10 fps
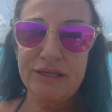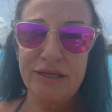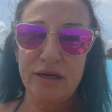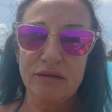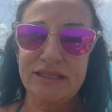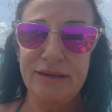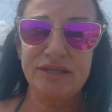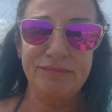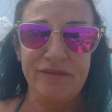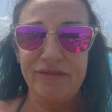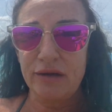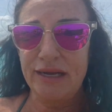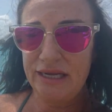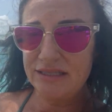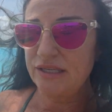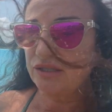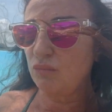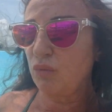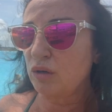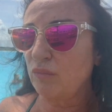here seem to be very easy to work